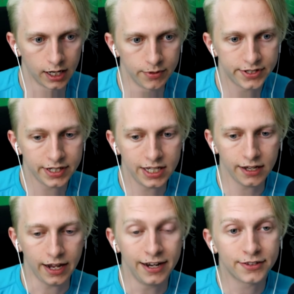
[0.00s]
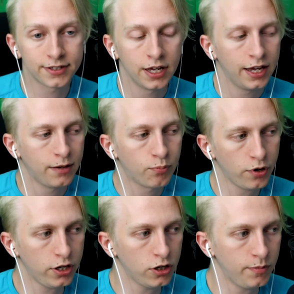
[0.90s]
Is to get, and it's
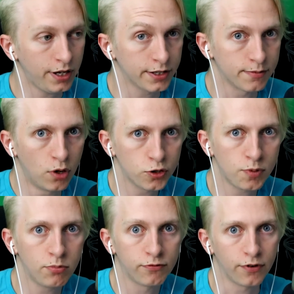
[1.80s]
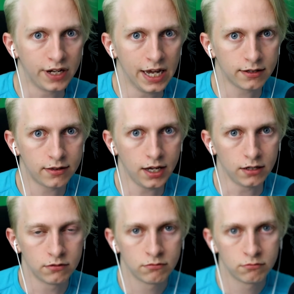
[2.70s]
pretty good because most people forget that
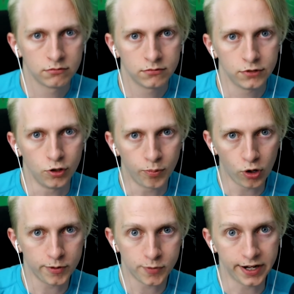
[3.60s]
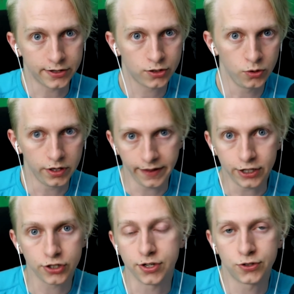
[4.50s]
your Pokemon's been excluded, and they
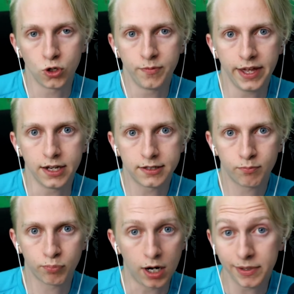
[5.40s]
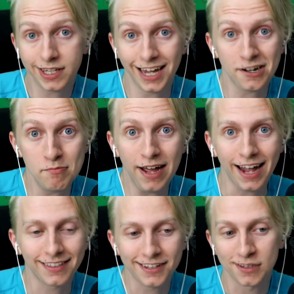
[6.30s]
just assume that it probably can't come
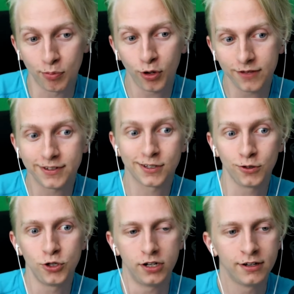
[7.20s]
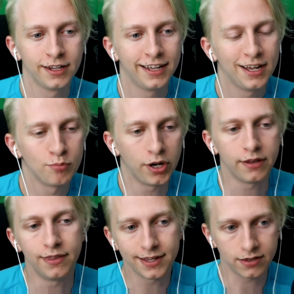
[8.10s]
back. That's the point of exclusion.
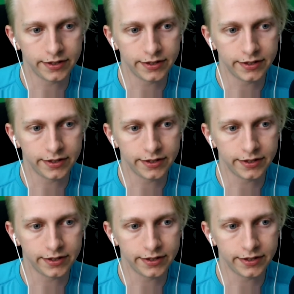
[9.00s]
But this